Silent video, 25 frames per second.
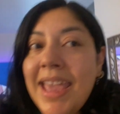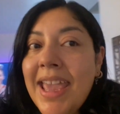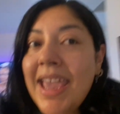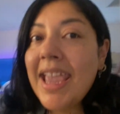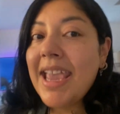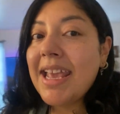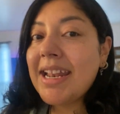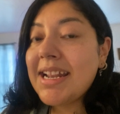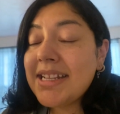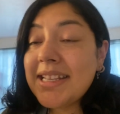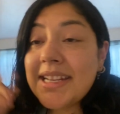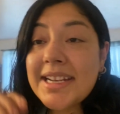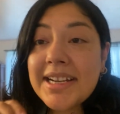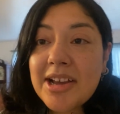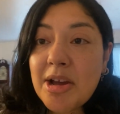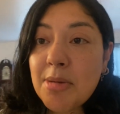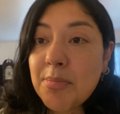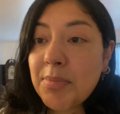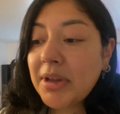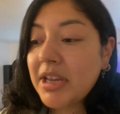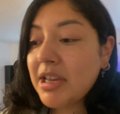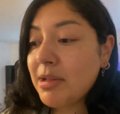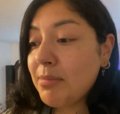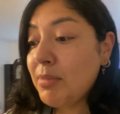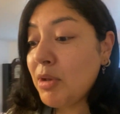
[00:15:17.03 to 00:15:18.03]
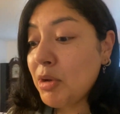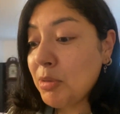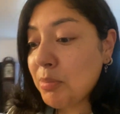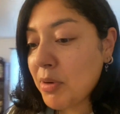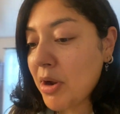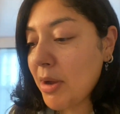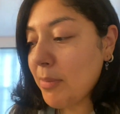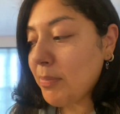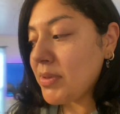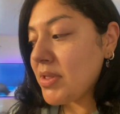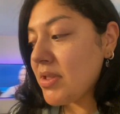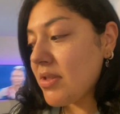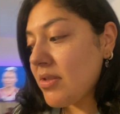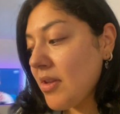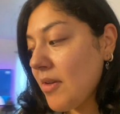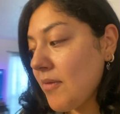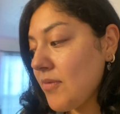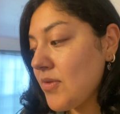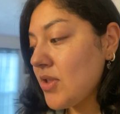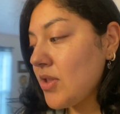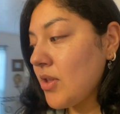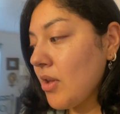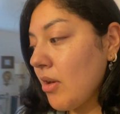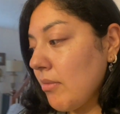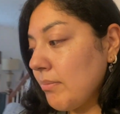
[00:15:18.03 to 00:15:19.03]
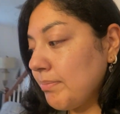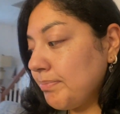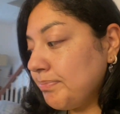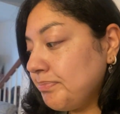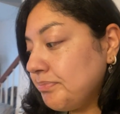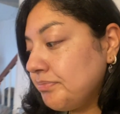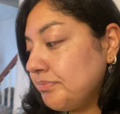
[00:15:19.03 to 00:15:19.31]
And I need to come back and meal prep and stuff. So